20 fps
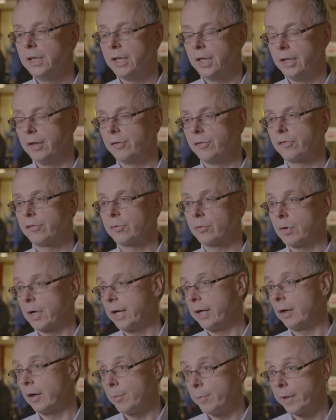is
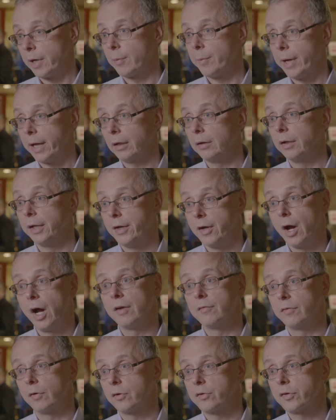running on bare metal and
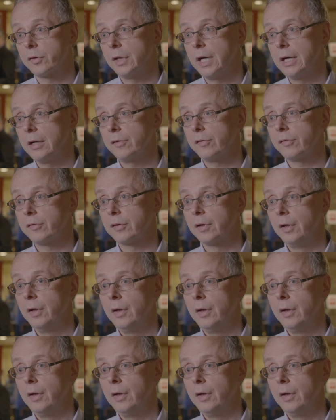not virtualized,